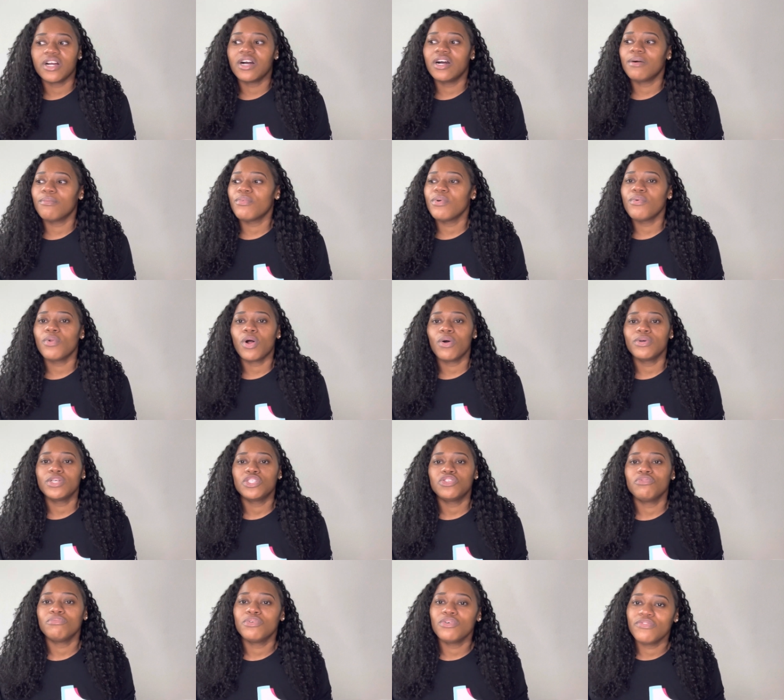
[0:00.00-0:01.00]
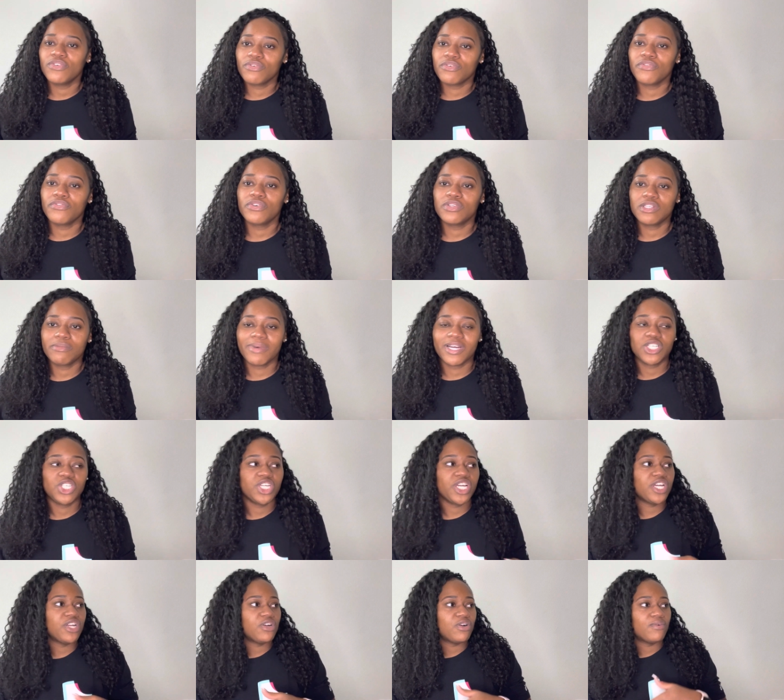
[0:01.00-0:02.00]
We would always do movie reviews in my
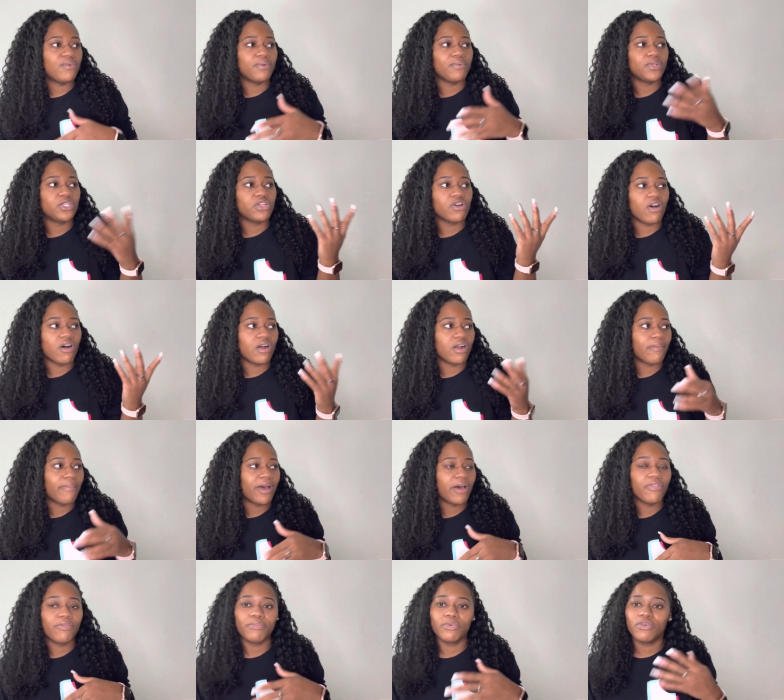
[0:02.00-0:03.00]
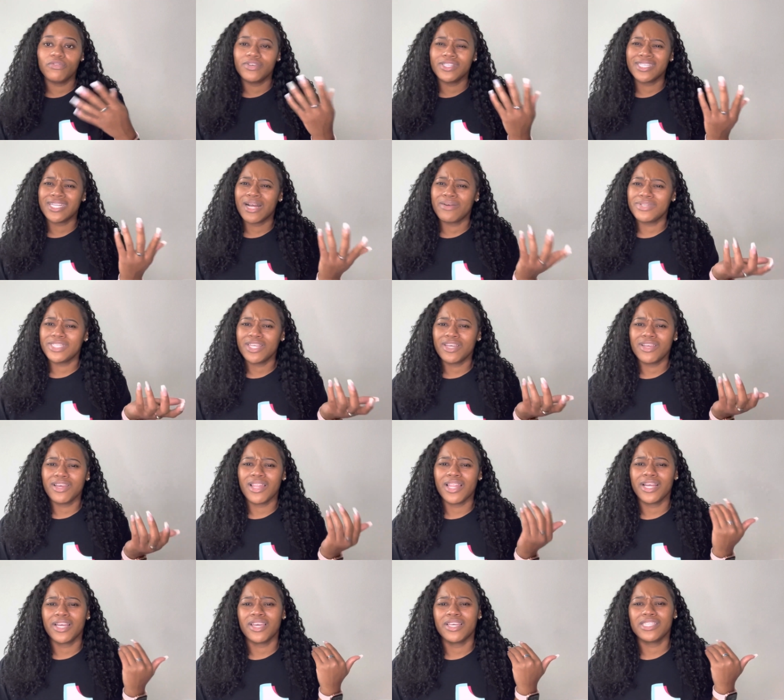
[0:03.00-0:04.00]
channel. We would talk about the movies, and I would tell y'all,
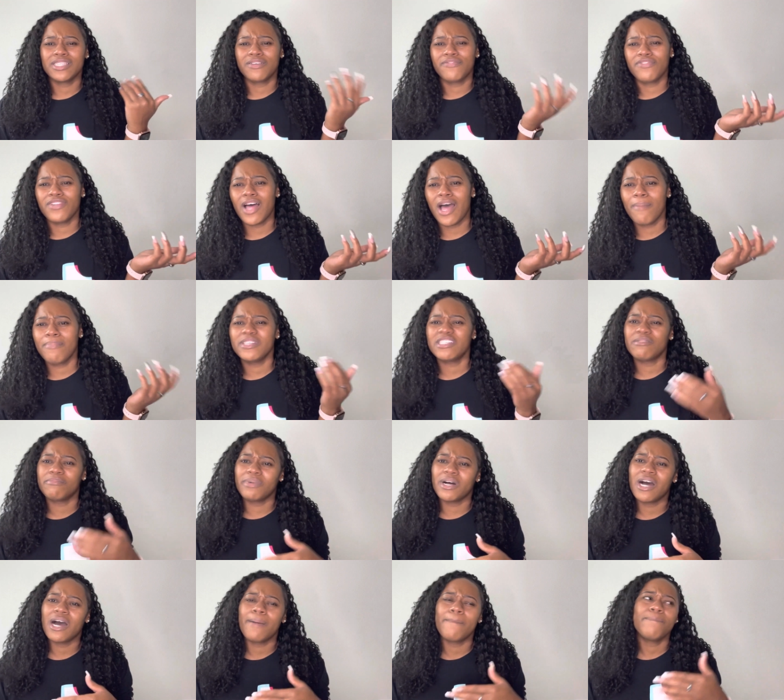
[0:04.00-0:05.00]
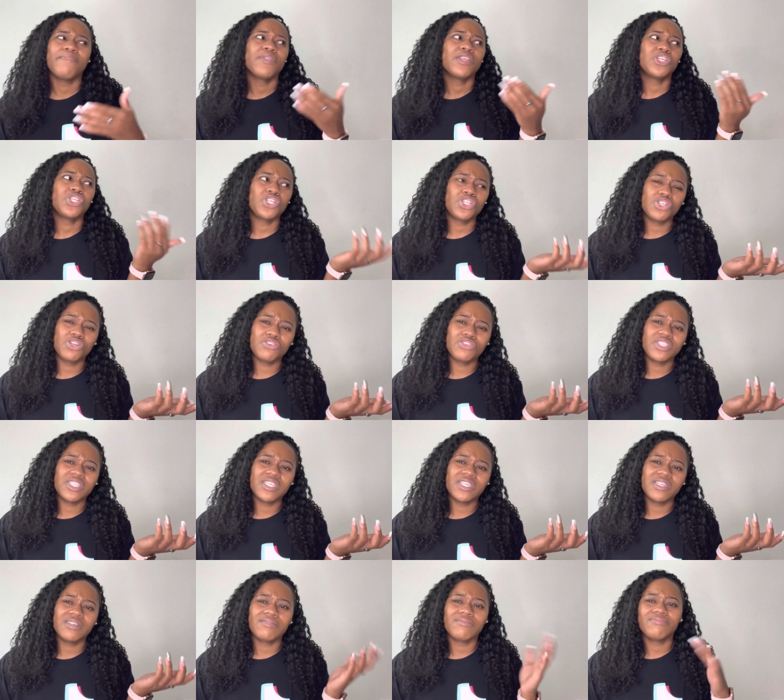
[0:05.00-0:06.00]
like, is it a flop? Is it a bop? Should you go
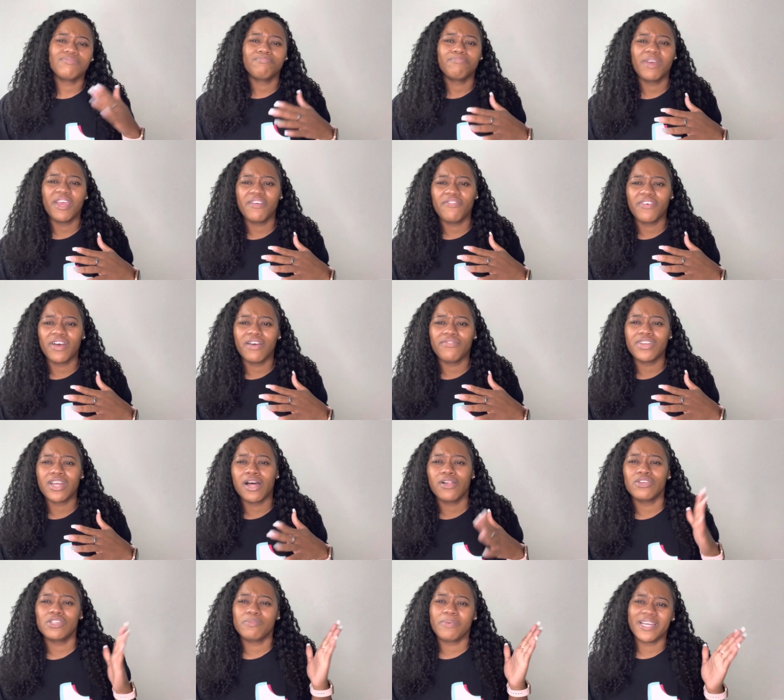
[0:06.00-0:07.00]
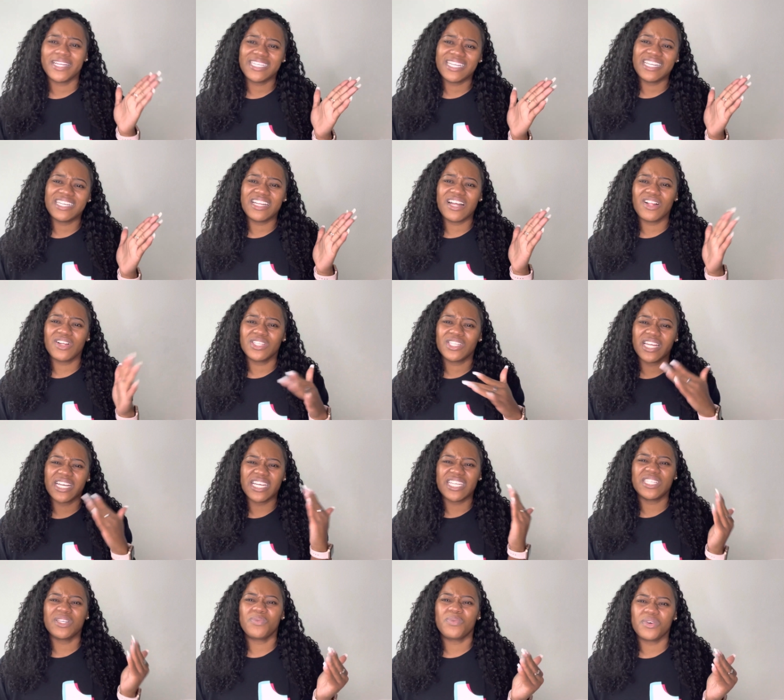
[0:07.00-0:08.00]
see it? Pay $5, pay $10? Like,
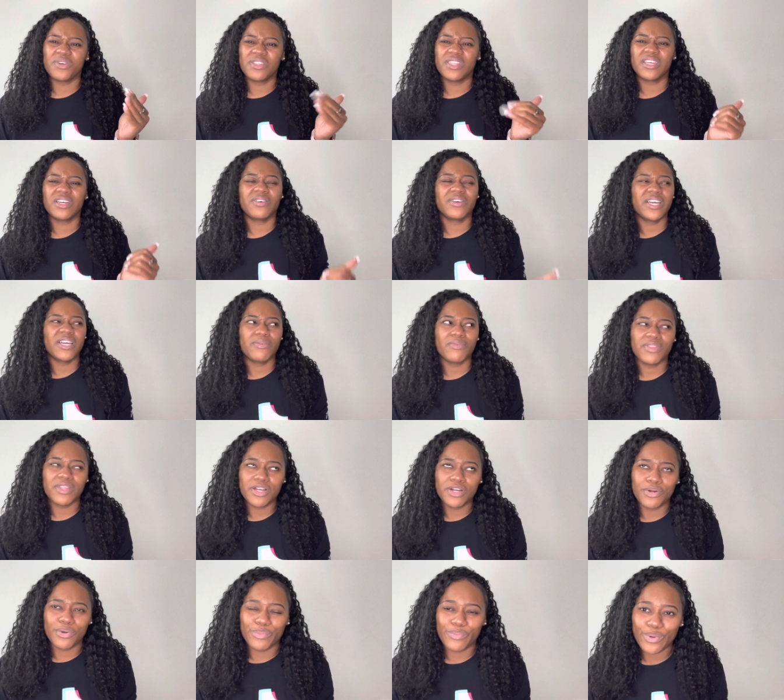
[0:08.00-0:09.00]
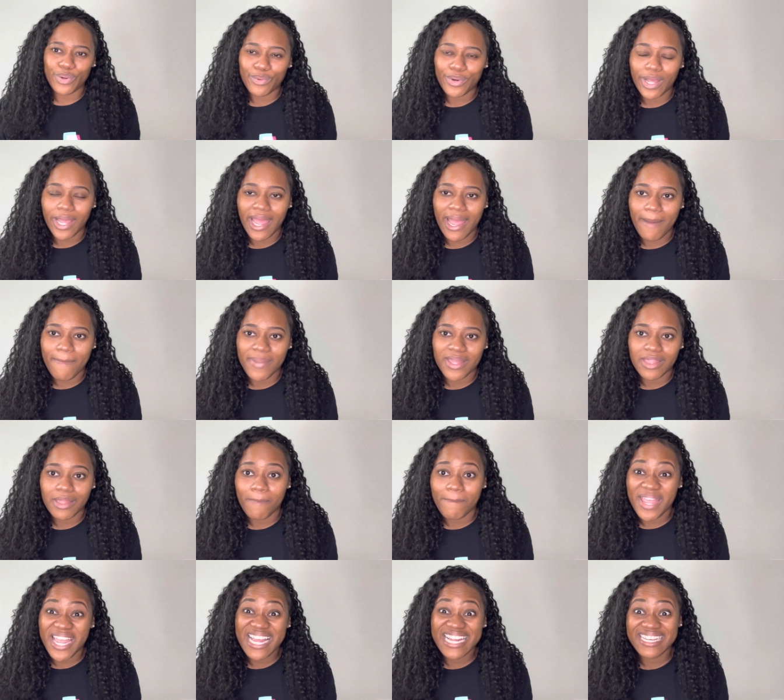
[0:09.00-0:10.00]
is it worth it? Okay, well, then Corona happened, the
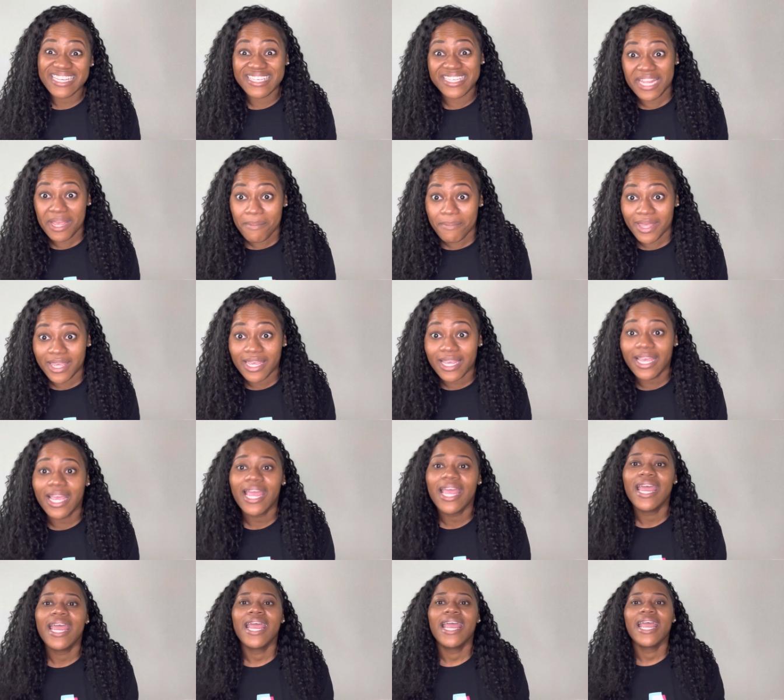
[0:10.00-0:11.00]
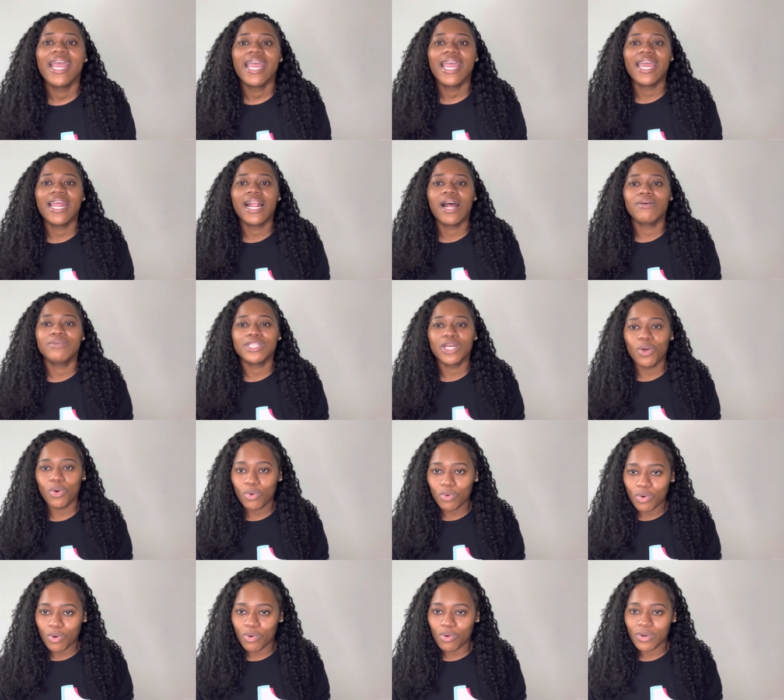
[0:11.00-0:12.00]
pandemic. And I was like,
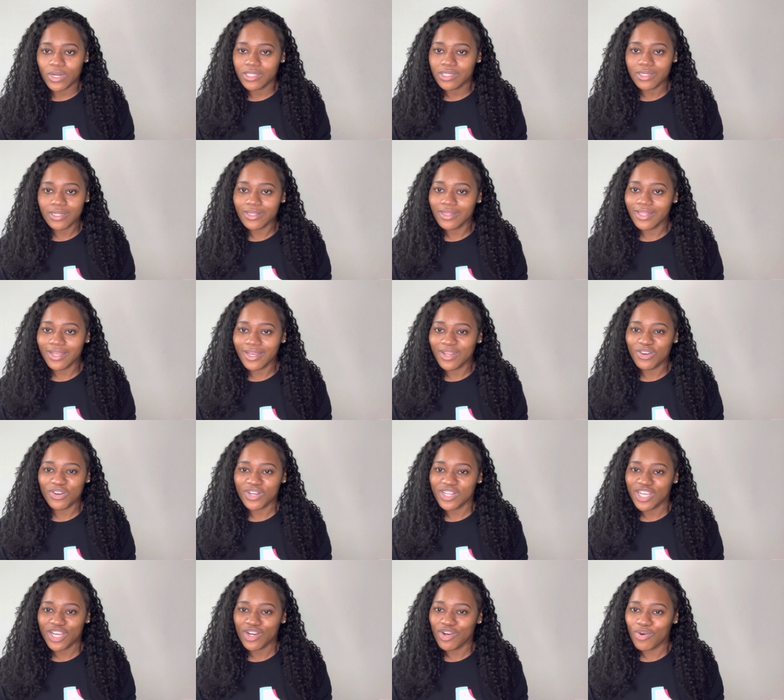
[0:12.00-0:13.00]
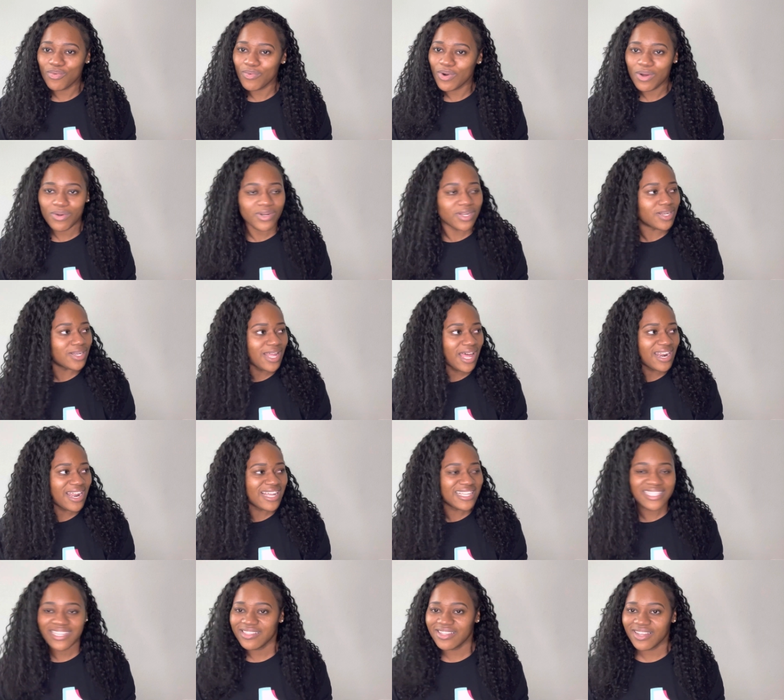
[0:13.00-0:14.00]
who going to the theater to get Corona? Not I
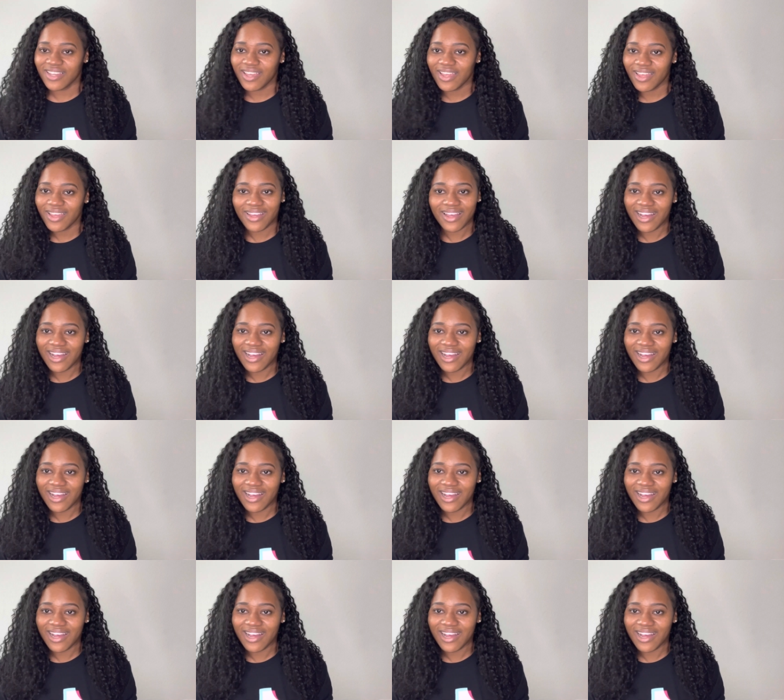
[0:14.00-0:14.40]
said the cat.